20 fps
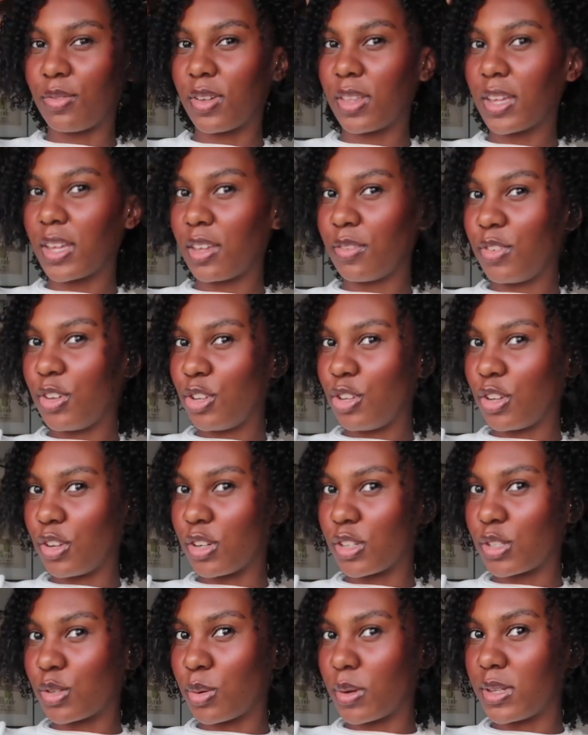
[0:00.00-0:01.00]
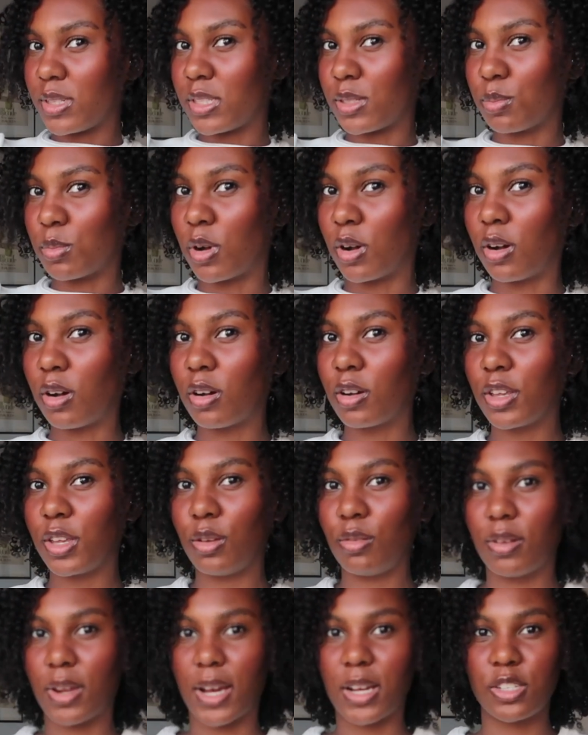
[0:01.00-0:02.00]
feel like if you do your twist small, you
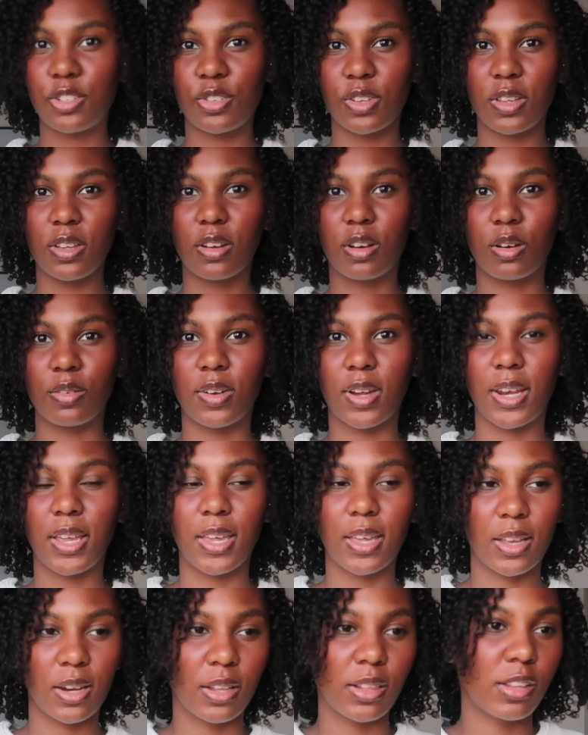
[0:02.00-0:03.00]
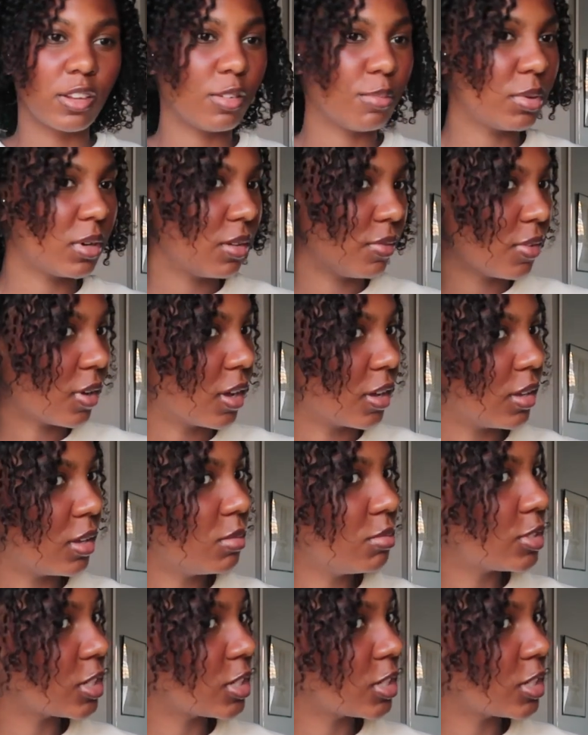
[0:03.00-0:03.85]
naturally already get a little bit of volume